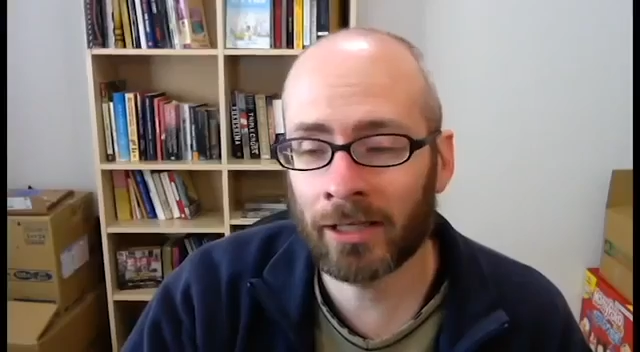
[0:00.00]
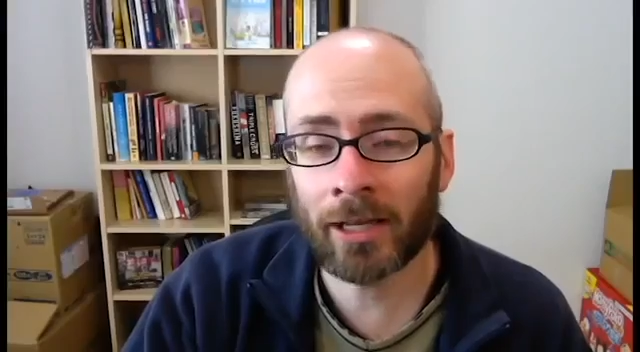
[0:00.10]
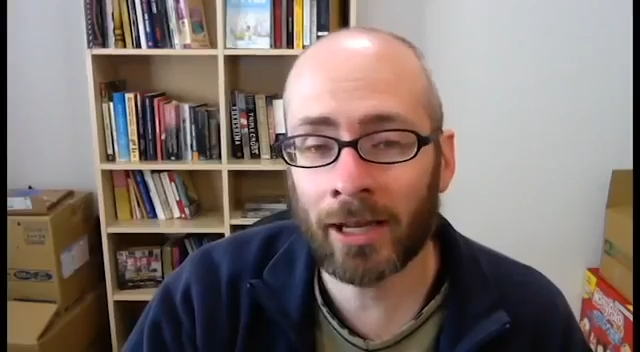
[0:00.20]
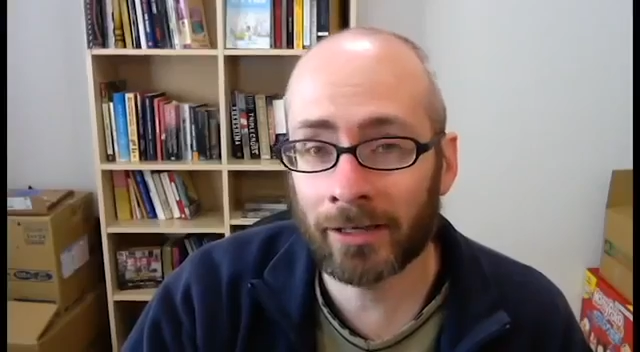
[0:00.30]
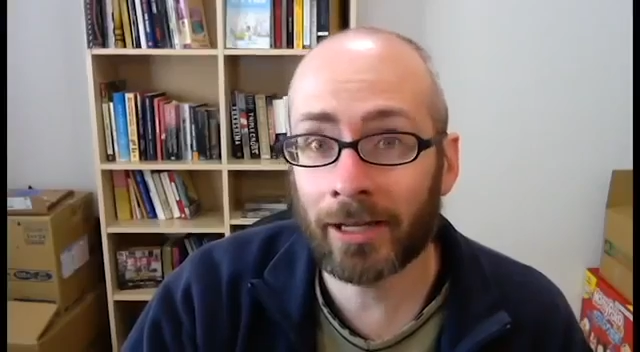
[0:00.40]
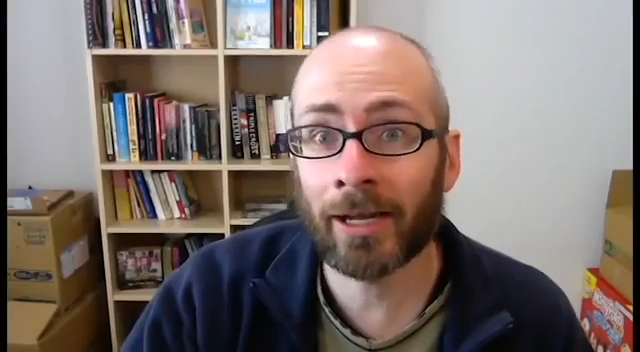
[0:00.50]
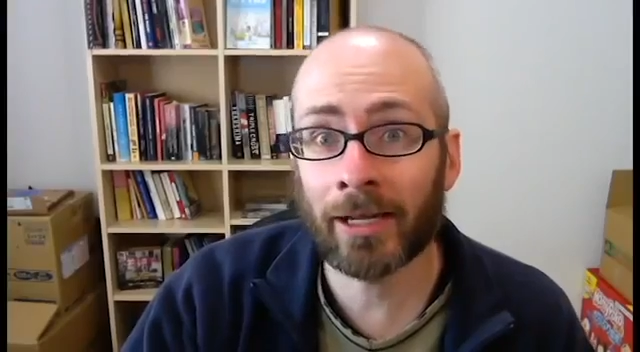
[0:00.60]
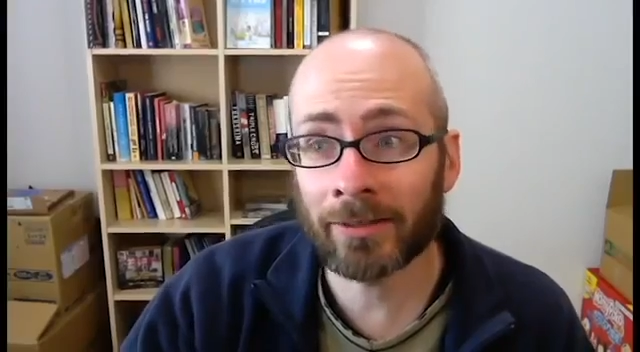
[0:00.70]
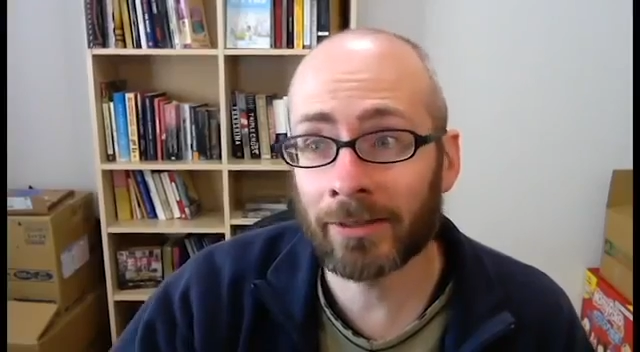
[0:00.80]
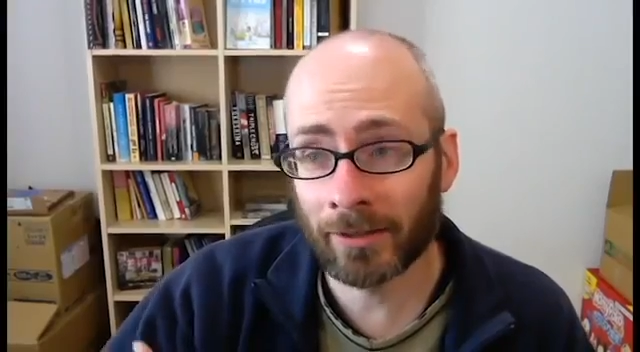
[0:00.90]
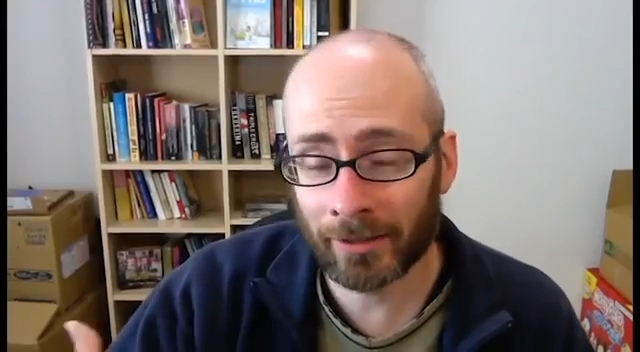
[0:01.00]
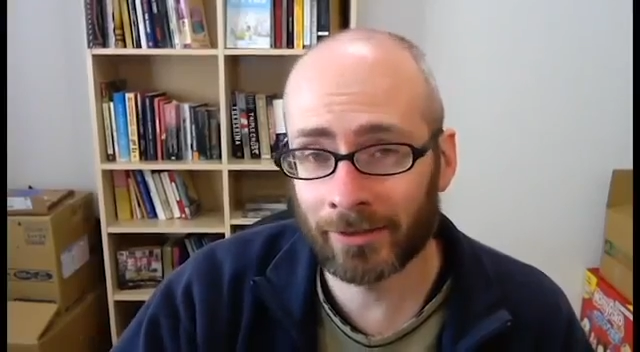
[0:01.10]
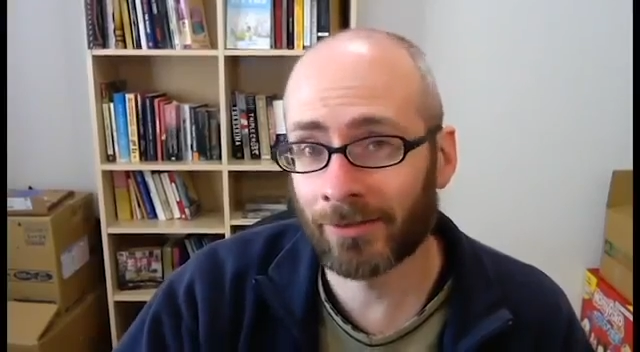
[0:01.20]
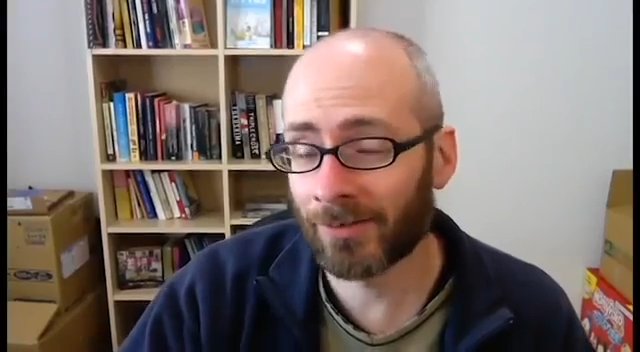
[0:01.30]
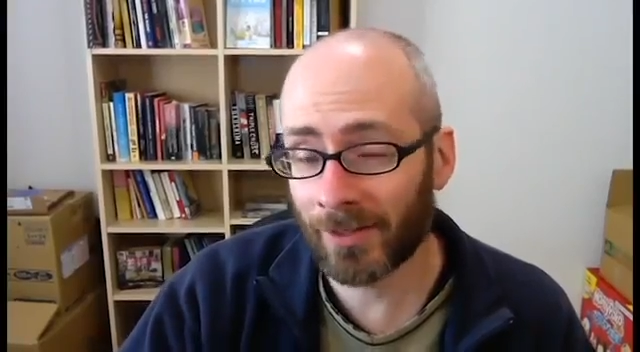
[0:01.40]
and I
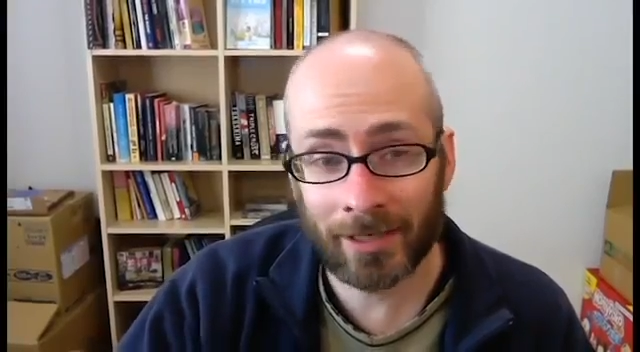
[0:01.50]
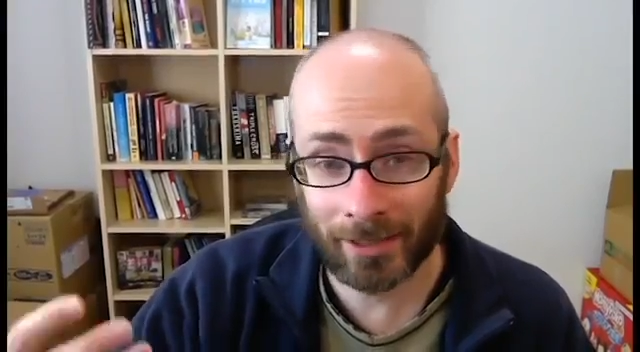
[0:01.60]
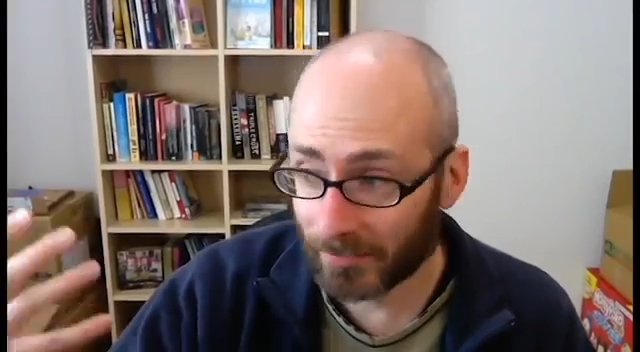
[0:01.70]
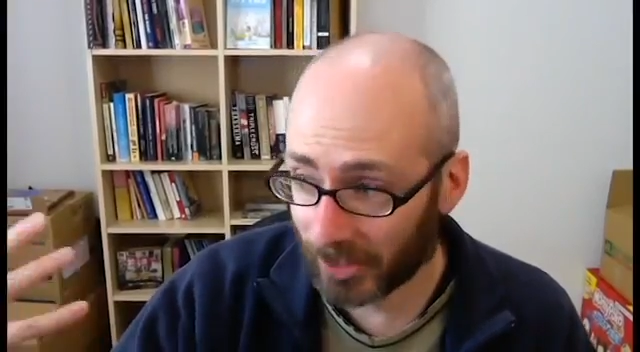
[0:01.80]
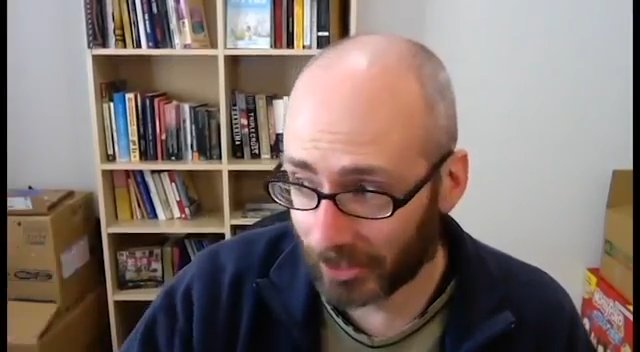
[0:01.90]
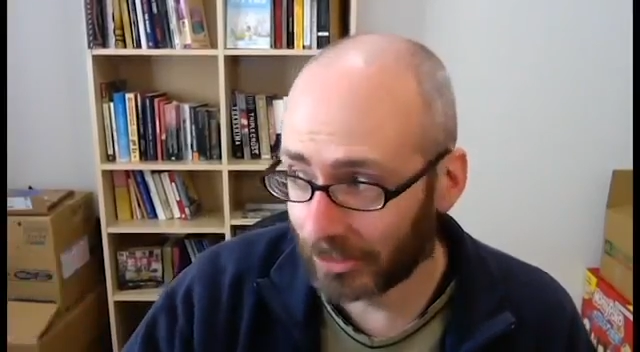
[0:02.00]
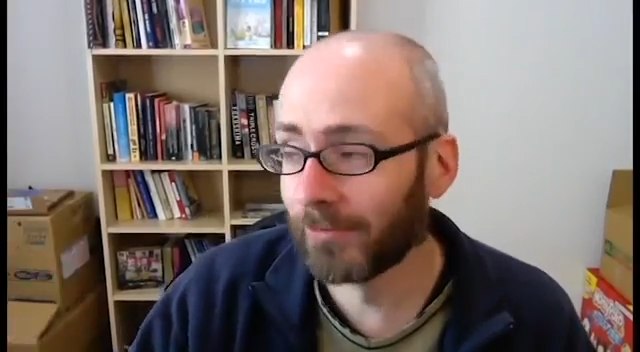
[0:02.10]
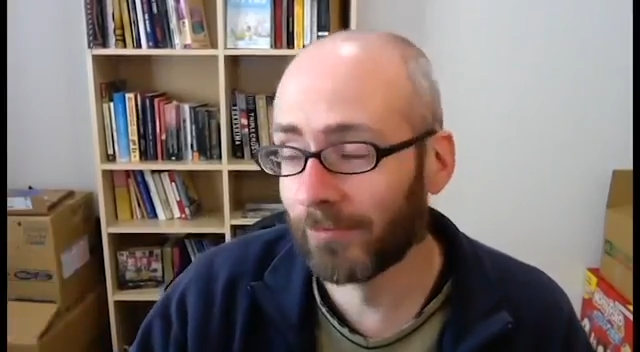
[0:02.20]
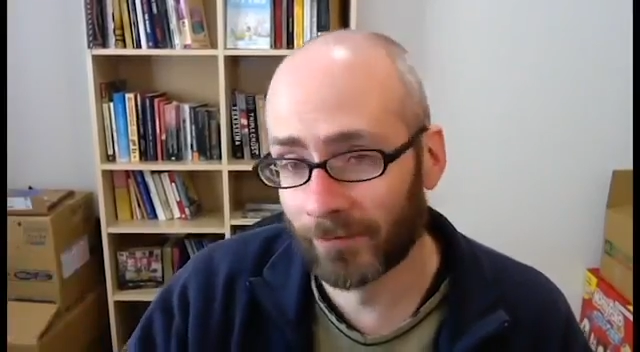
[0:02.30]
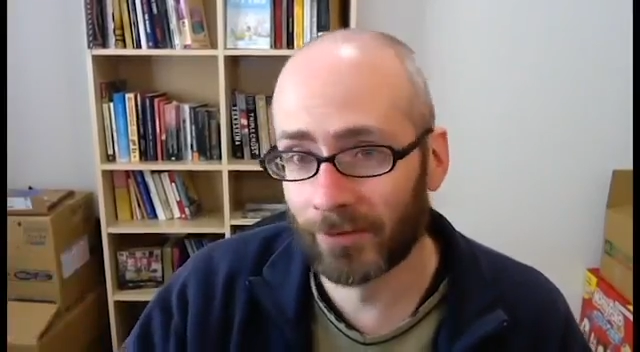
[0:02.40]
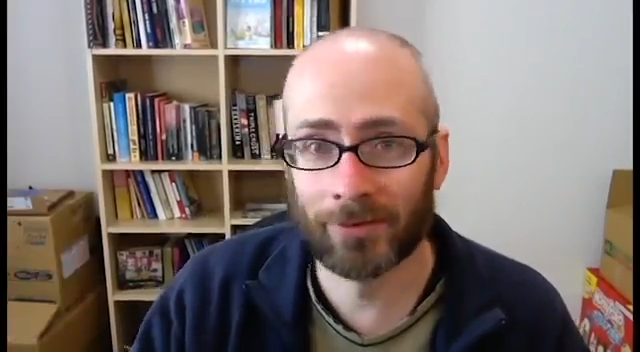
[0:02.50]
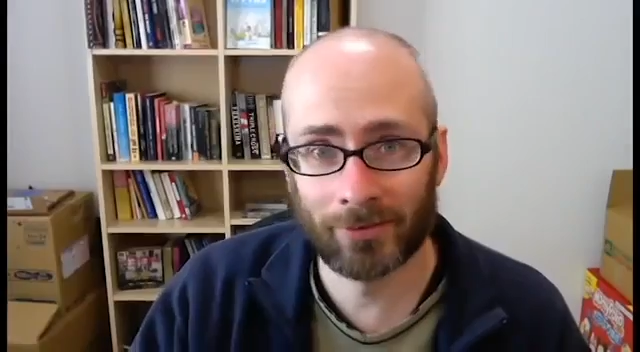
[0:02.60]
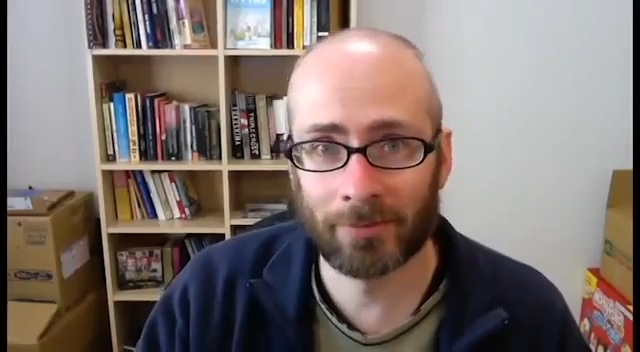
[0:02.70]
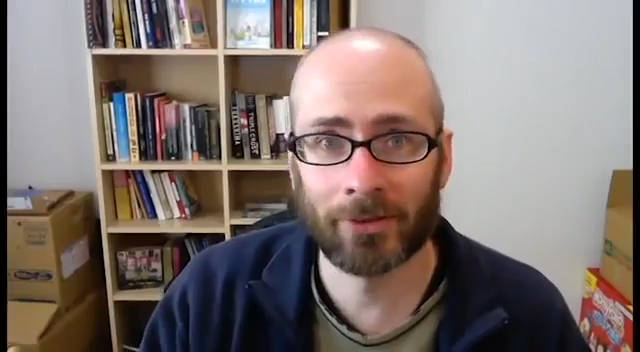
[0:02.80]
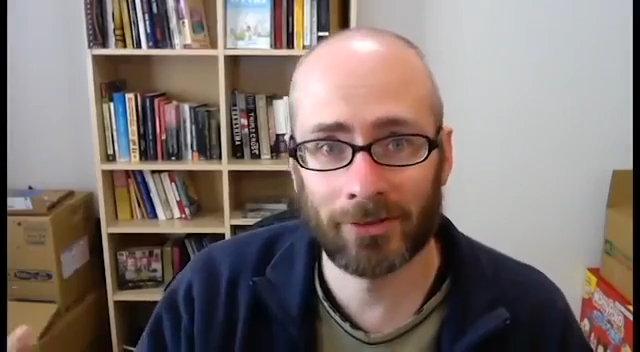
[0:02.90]
can say, I live this
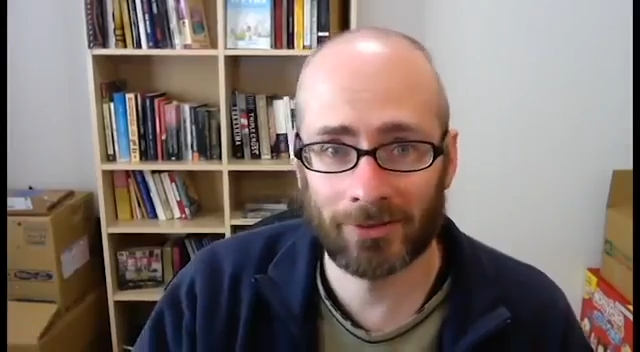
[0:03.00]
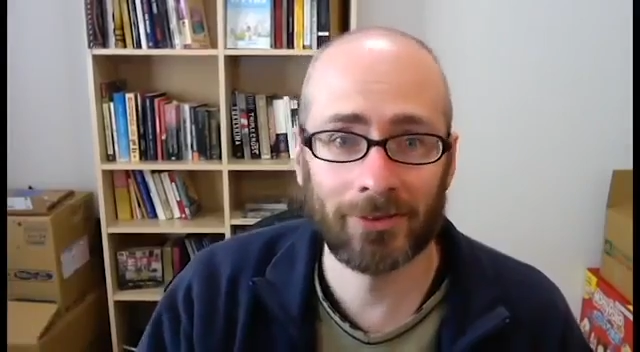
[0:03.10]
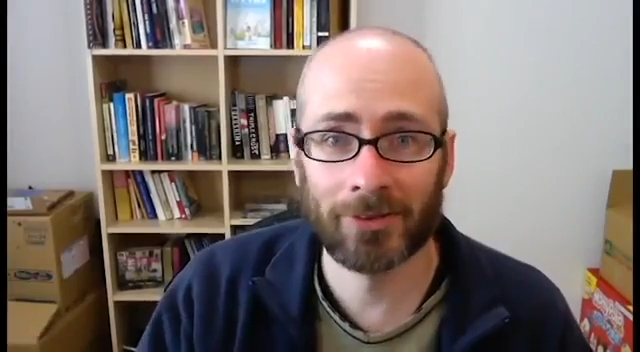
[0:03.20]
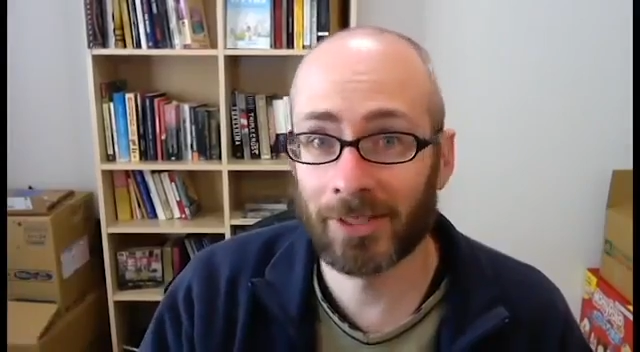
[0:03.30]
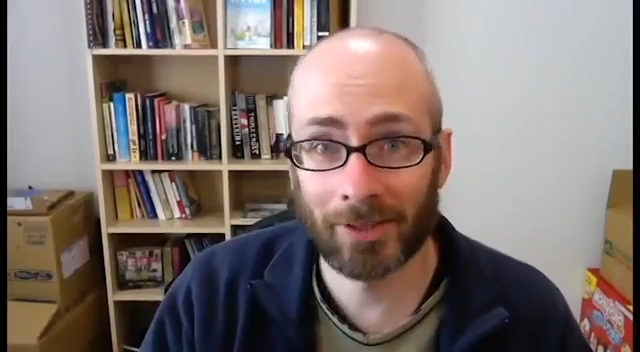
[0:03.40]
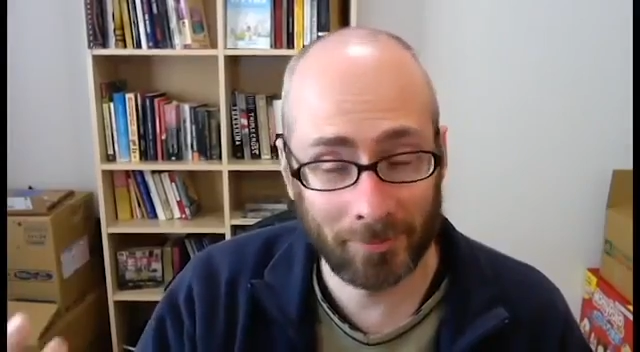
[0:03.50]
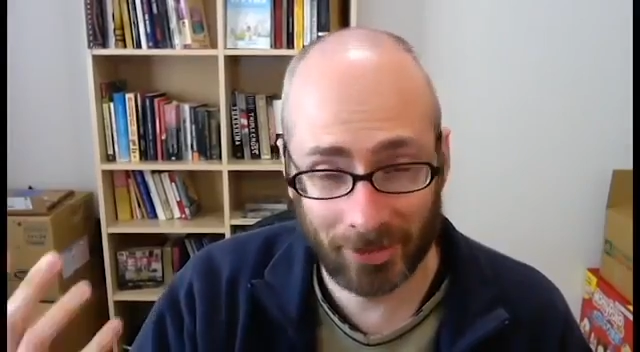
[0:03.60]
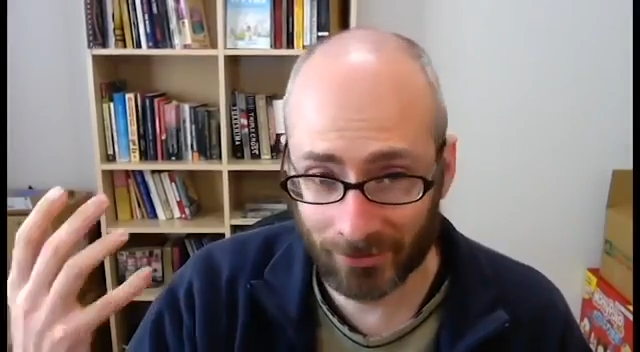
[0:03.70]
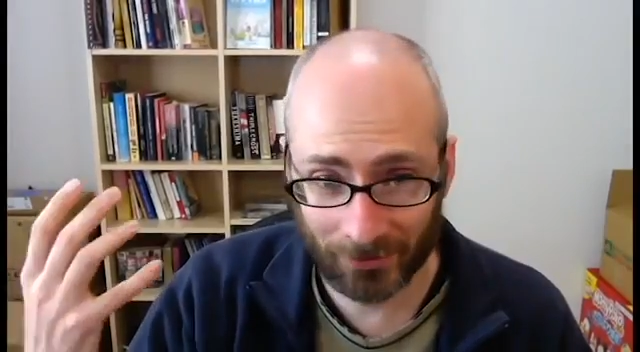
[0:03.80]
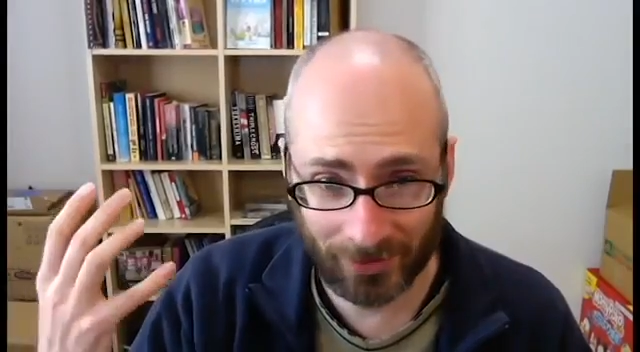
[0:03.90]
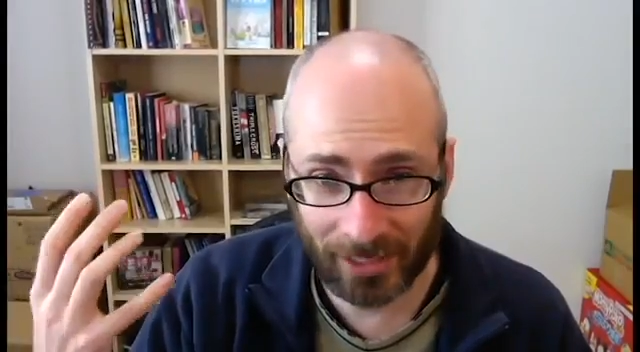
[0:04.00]
experience here on a daily basis.